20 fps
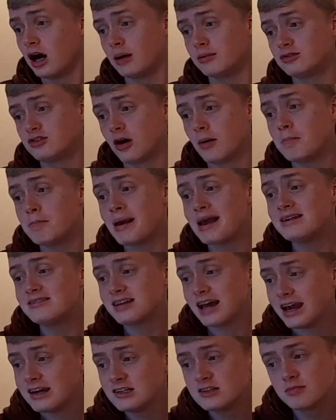So it
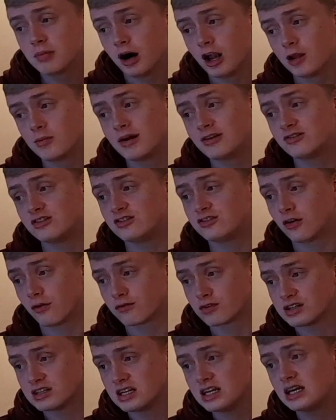maintains parliamentary
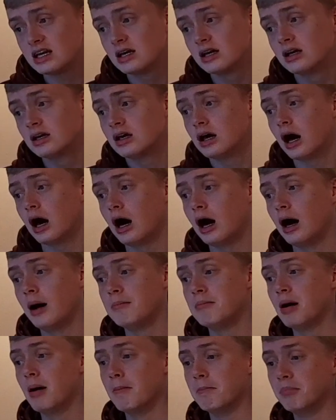sovereignty,
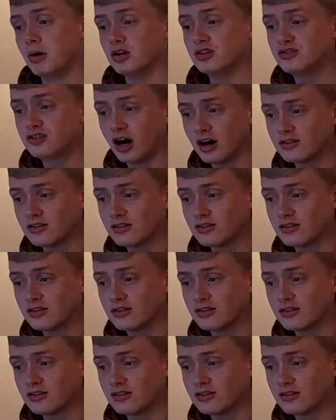but